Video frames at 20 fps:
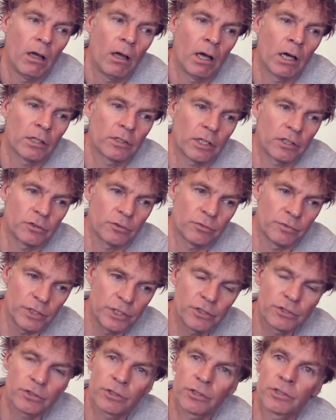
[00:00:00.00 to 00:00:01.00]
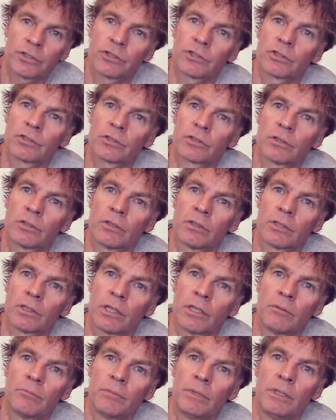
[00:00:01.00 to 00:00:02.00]
architectural research
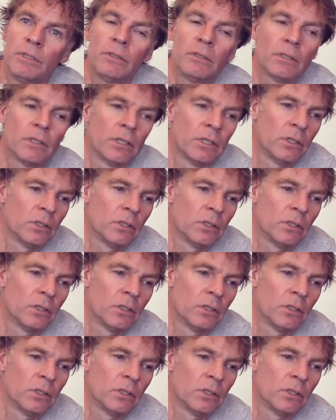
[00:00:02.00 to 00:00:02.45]
can be